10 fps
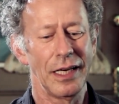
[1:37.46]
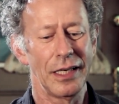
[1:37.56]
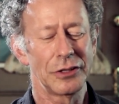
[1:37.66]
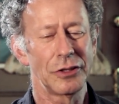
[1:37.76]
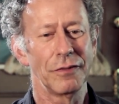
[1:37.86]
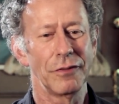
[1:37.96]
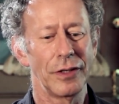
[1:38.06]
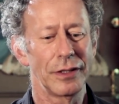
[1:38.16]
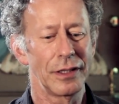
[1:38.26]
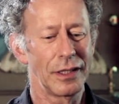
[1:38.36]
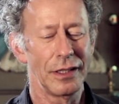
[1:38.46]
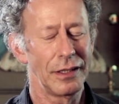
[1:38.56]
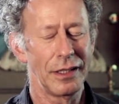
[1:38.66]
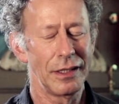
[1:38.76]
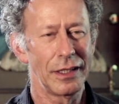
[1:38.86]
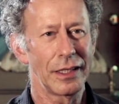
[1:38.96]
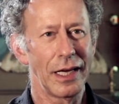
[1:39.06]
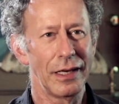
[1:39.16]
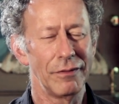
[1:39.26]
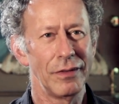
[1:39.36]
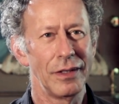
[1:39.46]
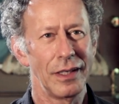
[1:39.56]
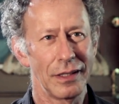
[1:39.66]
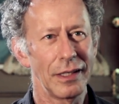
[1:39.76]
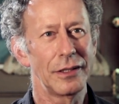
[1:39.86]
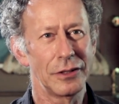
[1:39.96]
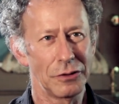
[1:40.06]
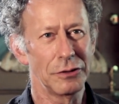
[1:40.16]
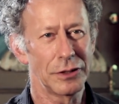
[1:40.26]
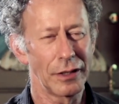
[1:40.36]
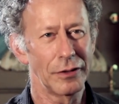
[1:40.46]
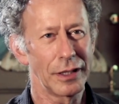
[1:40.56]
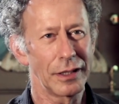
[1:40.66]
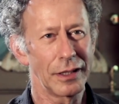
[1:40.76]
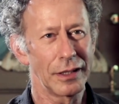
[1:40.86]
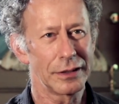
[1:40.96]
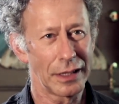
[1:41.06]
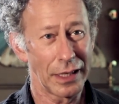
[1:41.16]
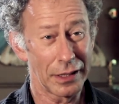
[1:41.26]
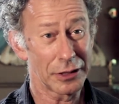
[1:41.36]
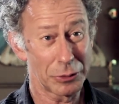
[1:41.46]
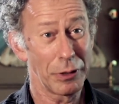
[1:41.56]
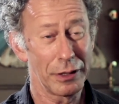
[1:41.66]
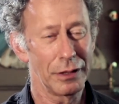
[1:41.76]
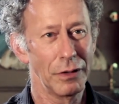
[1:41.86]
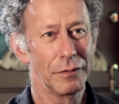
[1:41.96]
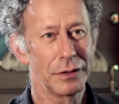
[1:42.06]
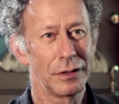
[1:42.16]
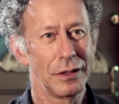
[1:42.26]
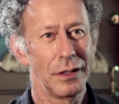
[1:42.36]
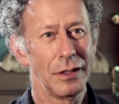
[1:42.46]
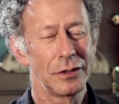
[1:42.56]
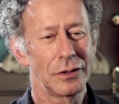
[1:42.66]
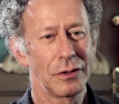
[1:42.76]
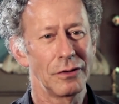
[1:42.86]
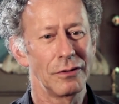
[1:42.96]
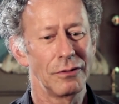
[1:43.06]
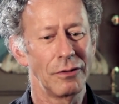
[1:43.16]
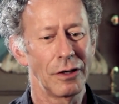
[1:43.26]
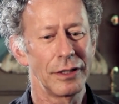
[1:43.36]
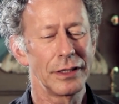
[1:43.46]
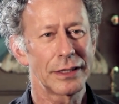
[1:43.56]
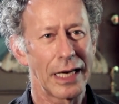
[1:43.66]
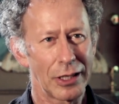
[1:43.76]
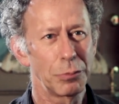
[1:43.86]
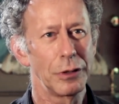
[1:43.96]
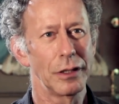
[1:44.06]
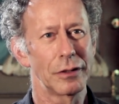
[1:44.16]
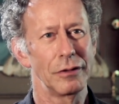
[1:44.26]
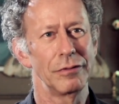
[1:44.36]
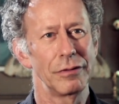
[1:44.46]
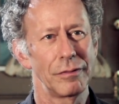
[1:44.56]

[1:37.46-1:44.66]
at a certain point in the, in, the game, it led to suicidal thinking. I'll, I'll explain in a moment. So worry is counterproductive.